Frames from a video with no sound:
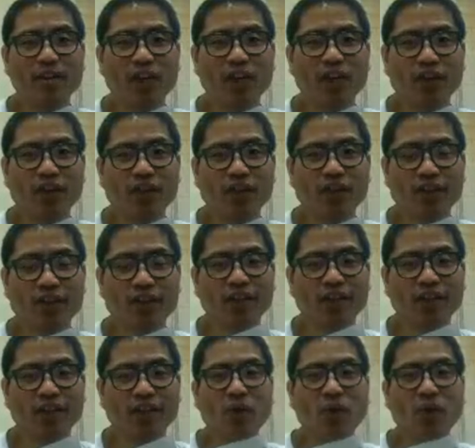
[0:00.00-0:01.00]
singer eternal
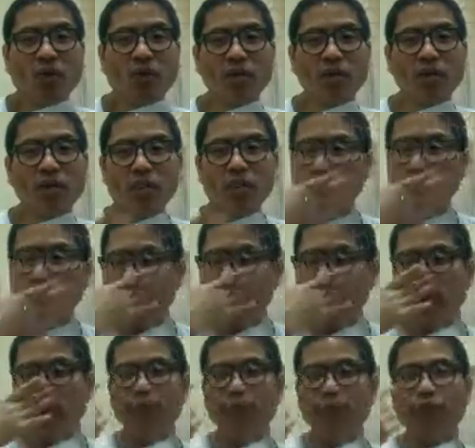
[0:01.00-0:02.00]
voice
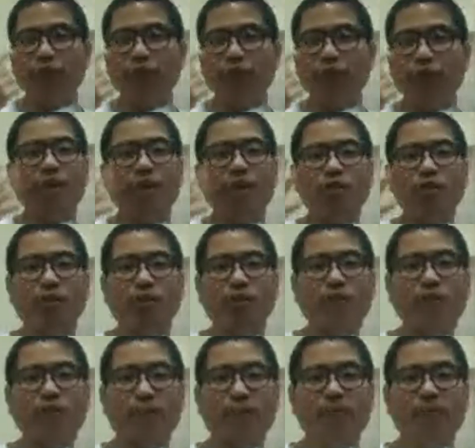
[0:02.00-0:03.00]
for some
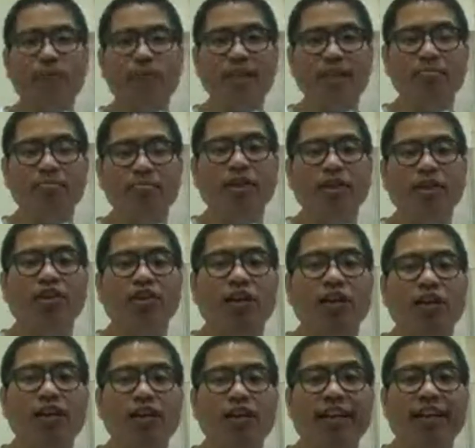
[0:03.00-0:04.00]
newest updates,
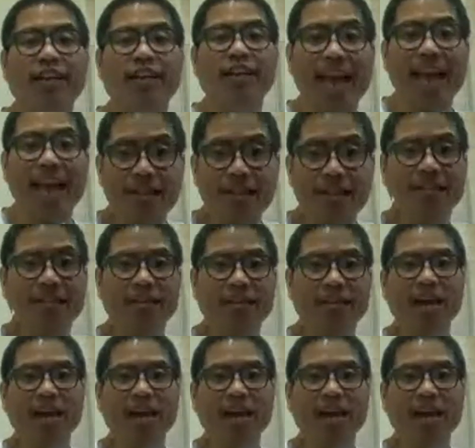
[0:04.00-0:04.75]
particularly in health.